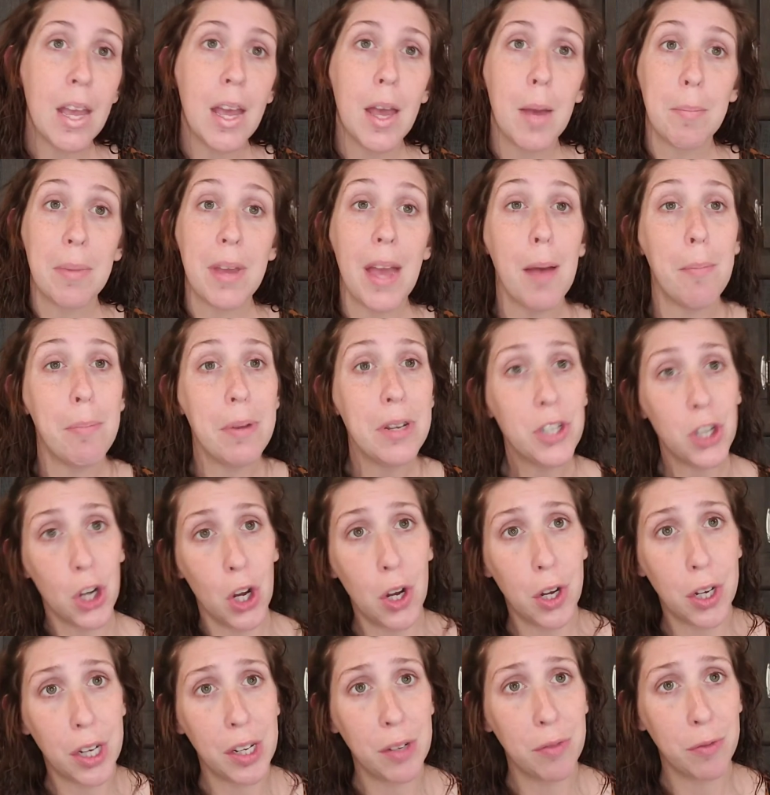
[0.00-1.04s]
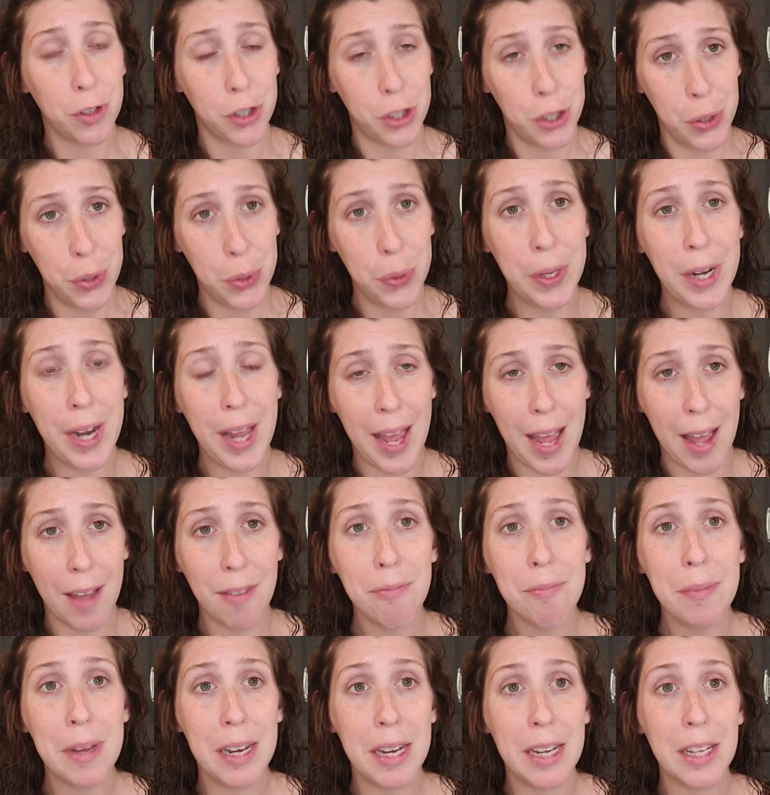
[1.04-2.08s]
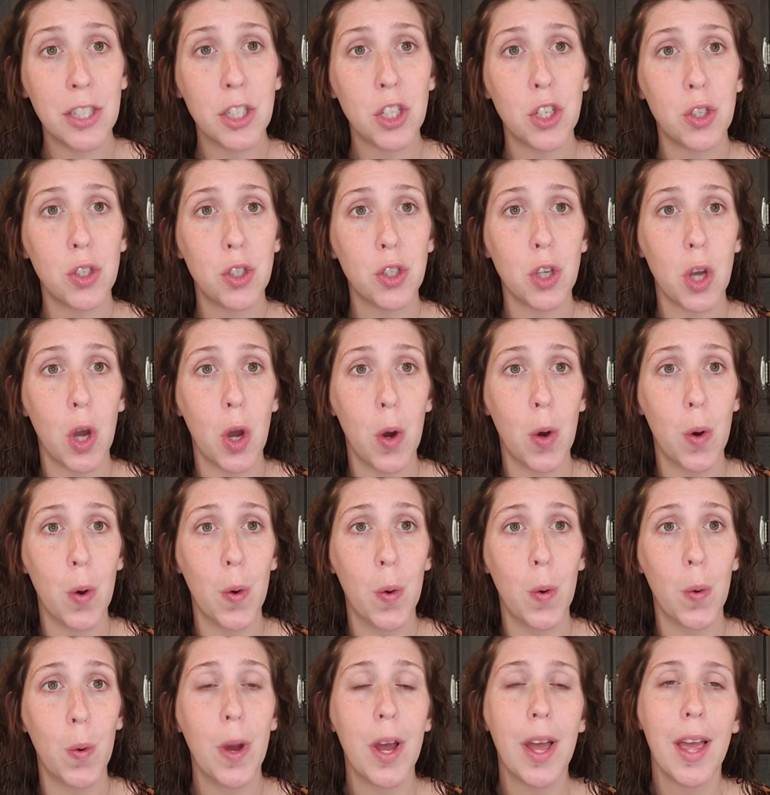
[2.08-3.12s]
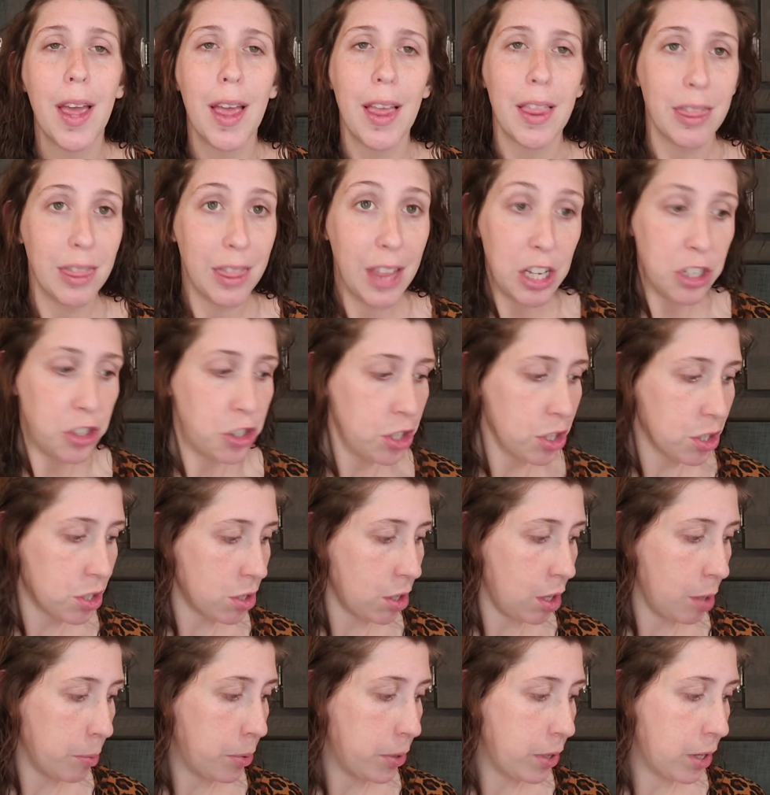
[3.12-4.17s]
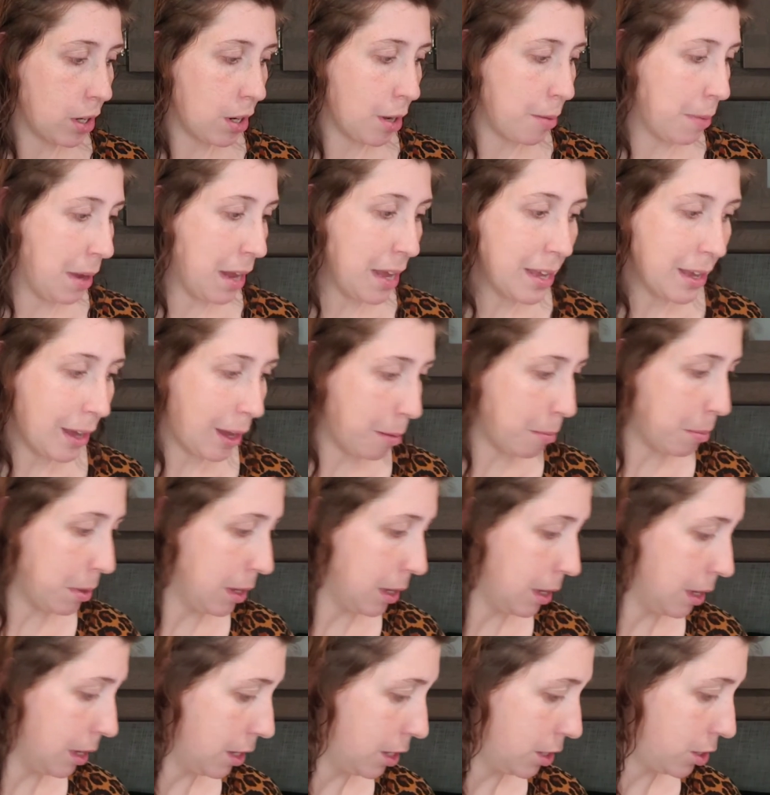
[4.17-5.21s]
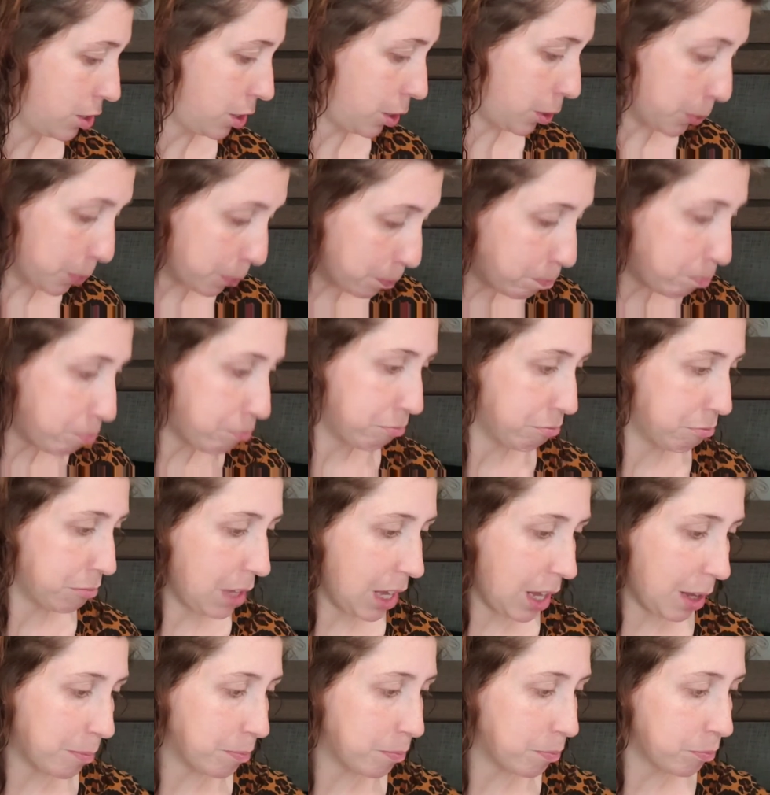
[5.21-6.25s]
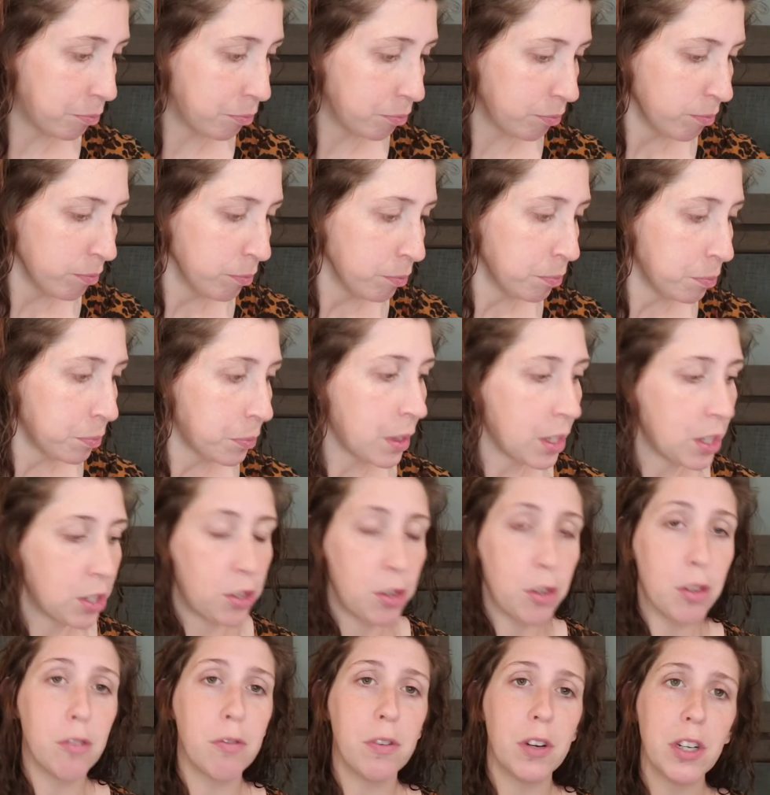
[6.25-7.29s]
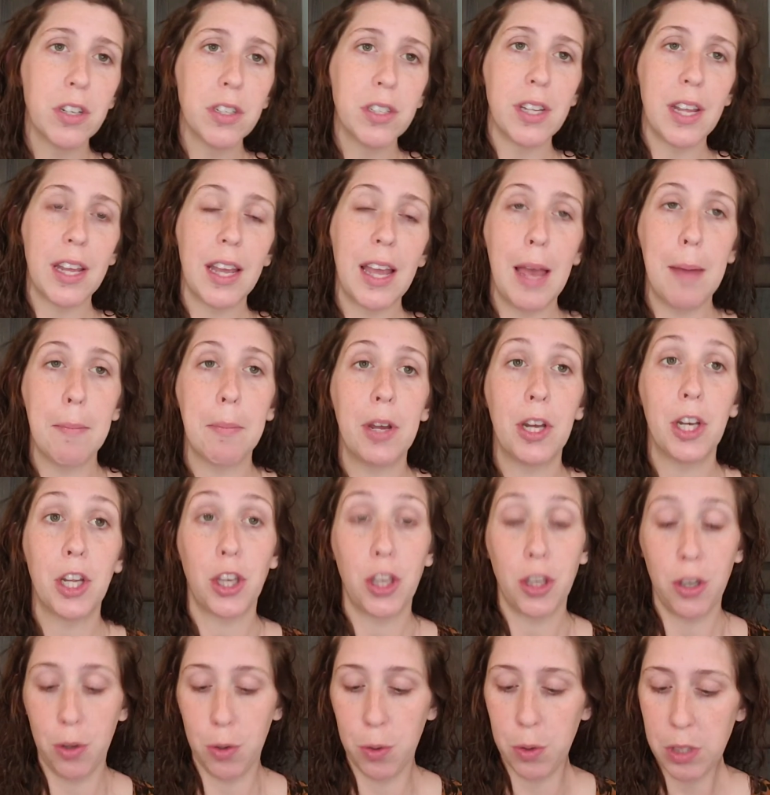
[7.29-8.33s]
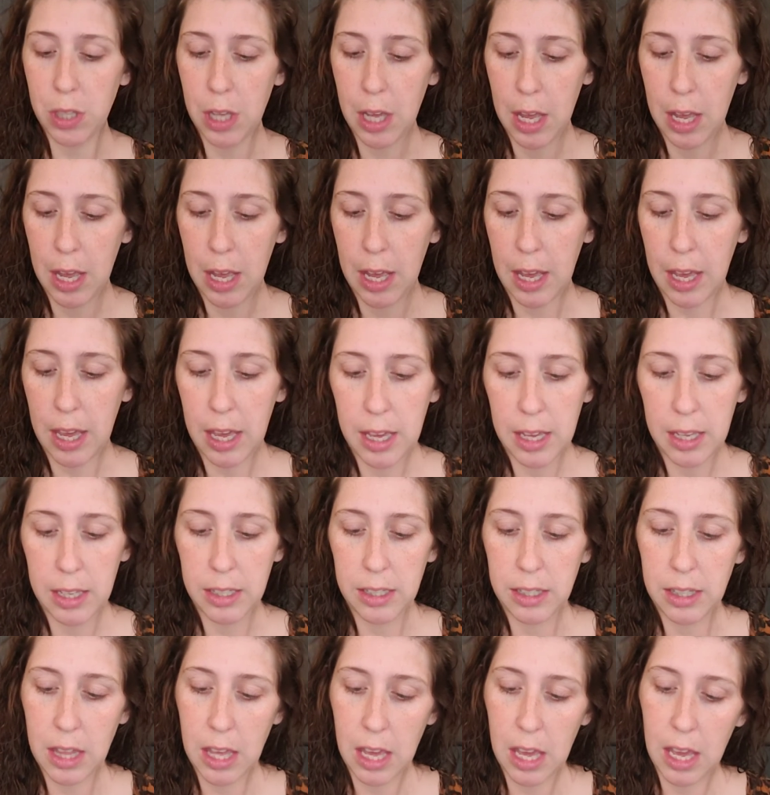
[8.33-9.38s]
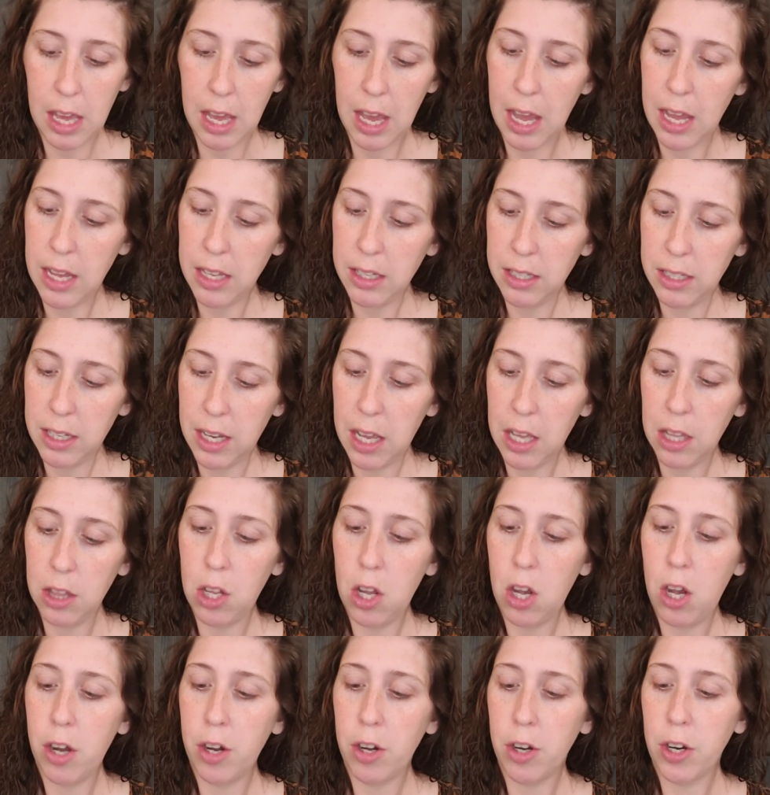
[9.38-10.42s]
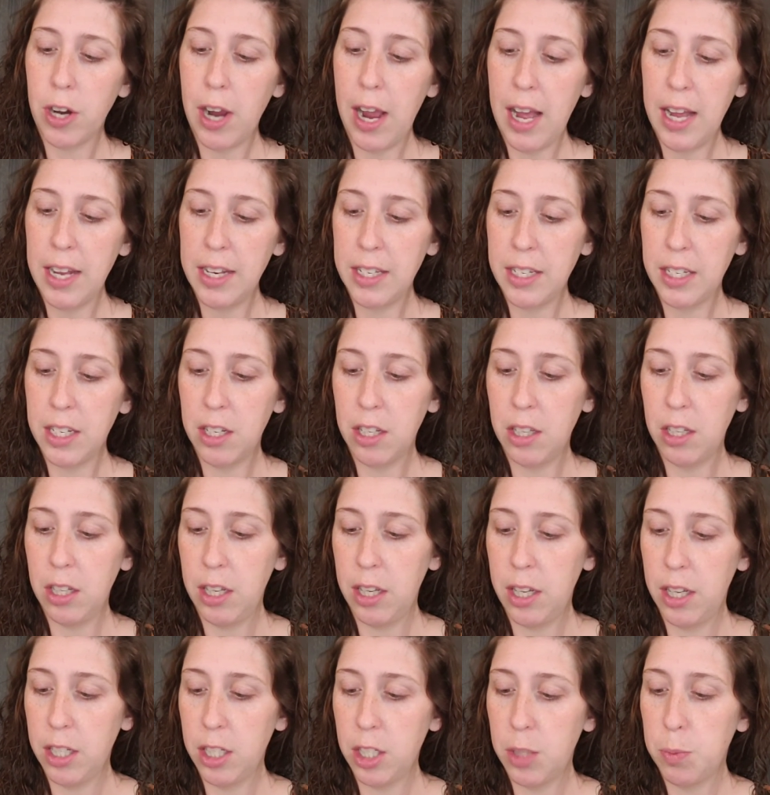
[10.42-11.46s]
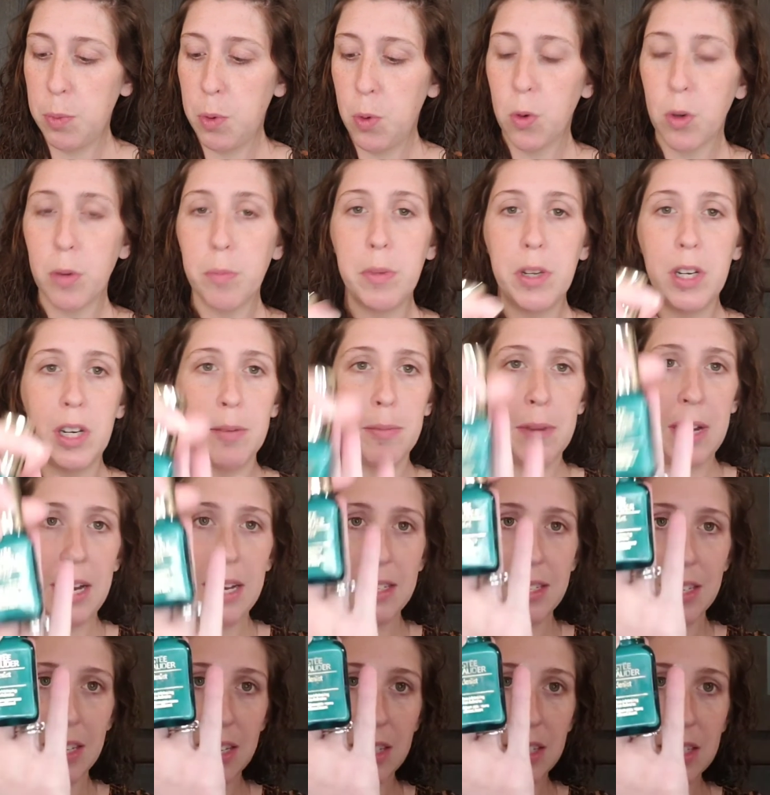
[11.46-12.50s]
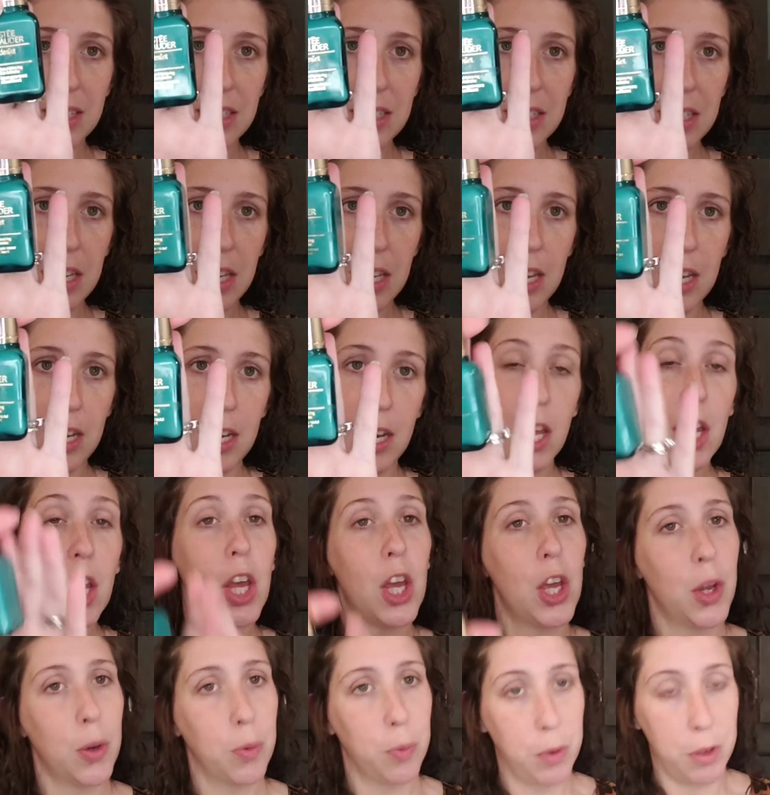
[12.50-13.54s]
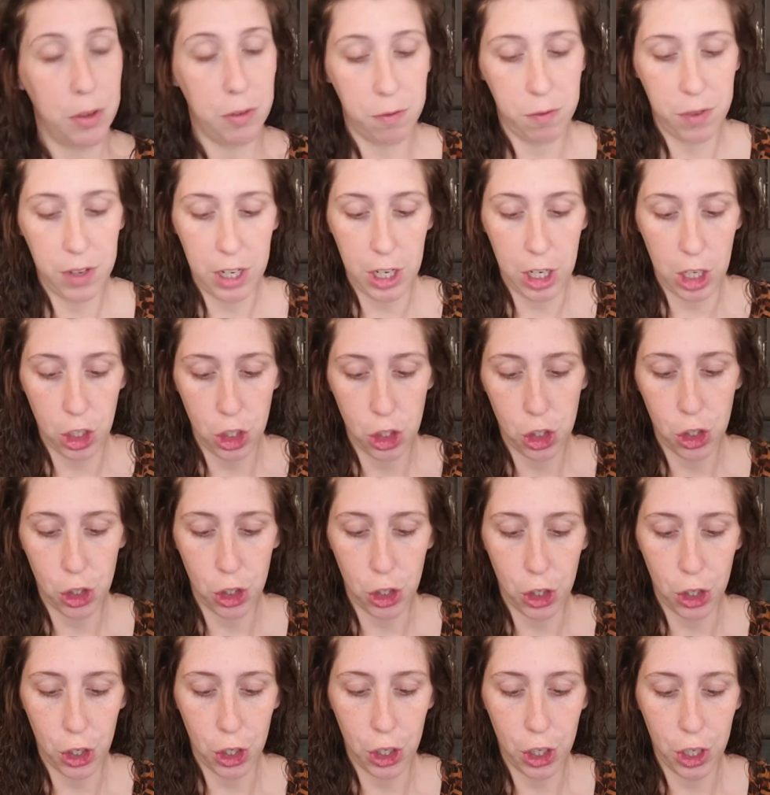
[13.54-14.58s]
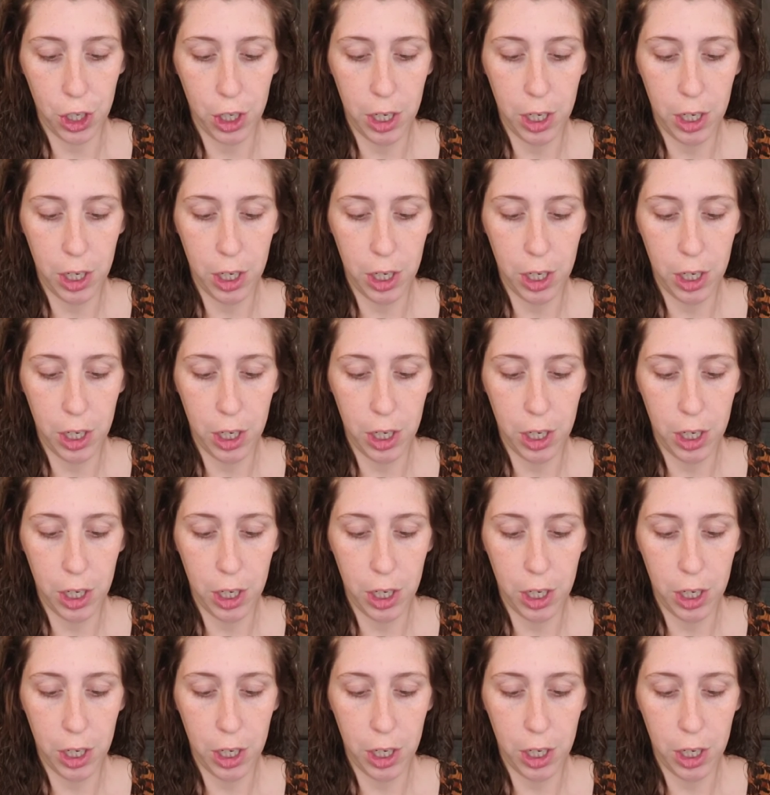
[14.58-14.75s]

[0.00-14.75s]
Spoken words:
Yeah, I've been talking for 2.5 minutes, so let's just start putting on makeup. So, yeah. So the first thing I'm going to use is the Estee Lauder Idealist Pore Minimizing Skin Refinisher,